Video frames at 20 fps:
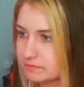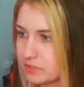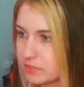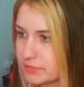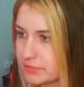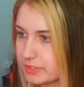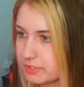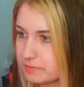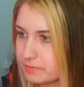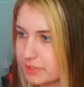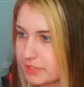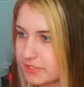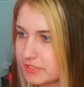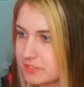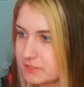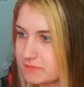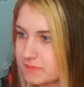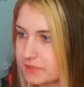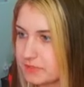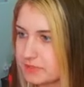So I can break
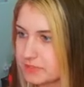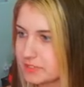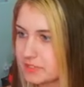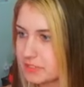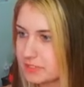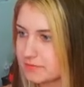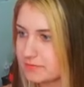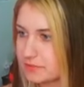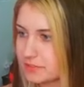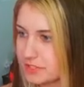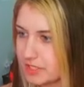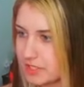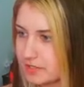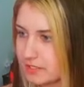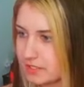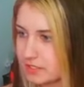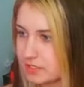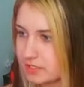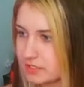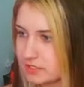these barrels and see if there's
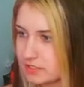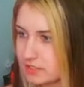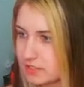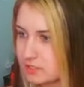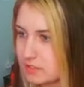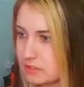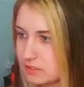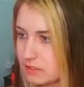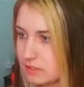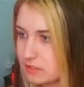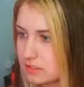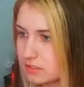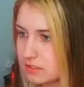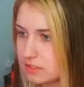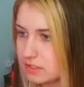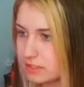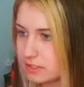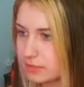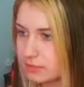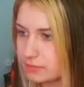anything in these.
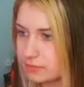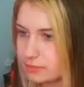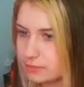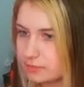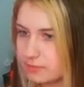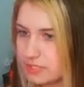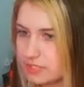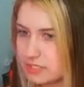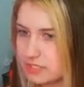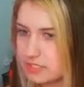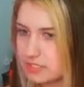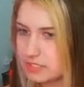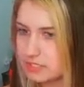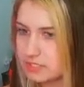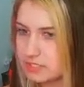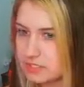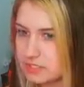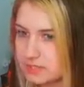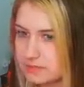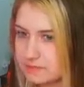
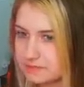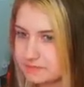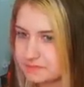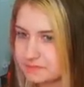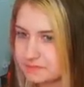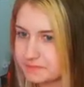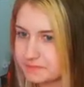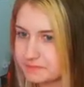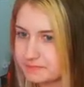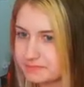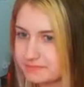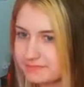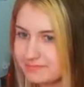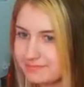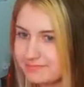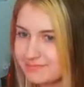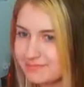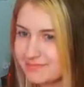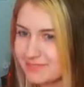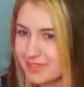Rupees.
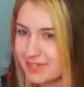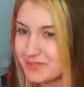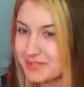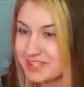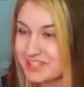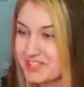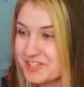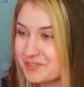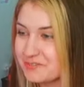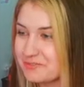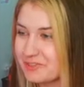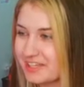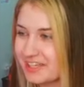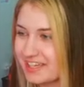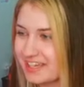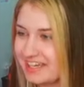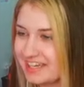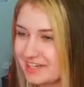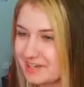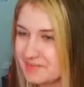Are you eating Chick-fil-A?
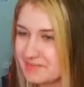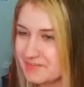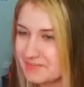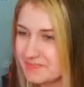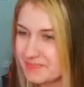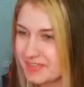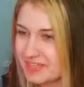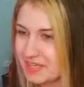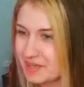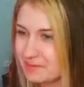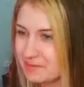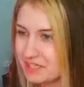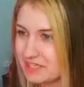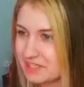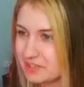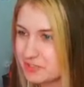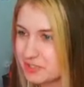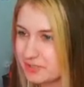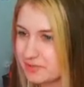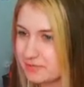I am. I am
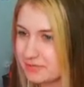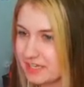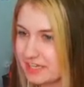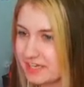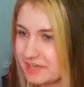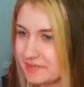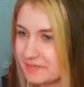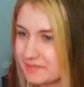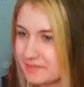eating Chick-fil-A.